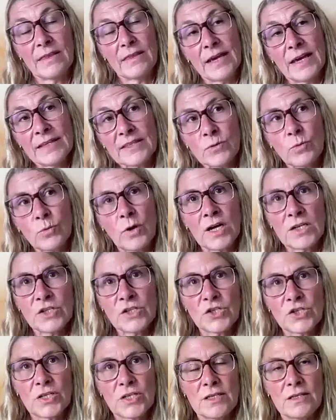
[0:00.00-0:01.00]
And that's
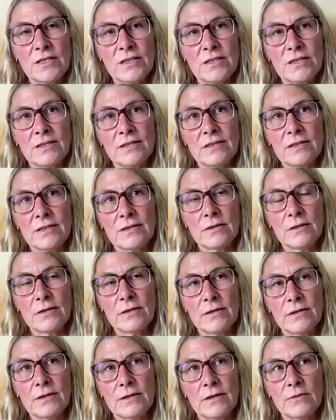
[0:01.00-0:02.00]
why she
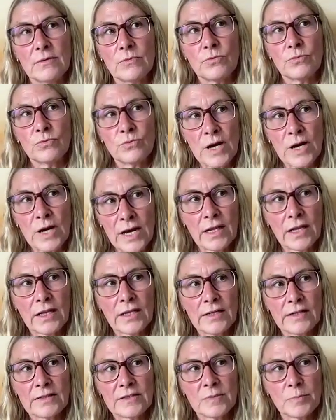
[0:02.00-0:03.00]

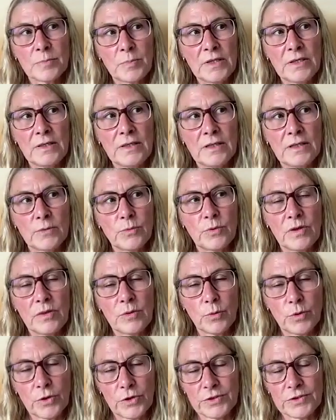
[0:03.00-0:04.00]
rarely speak
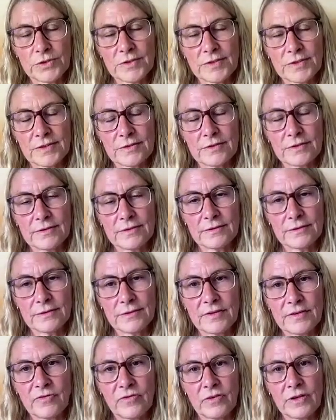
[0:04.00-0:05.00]
with words
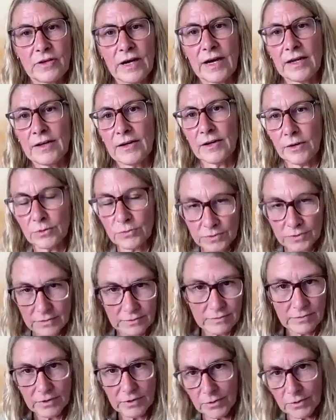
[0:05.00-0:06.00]
if I don't,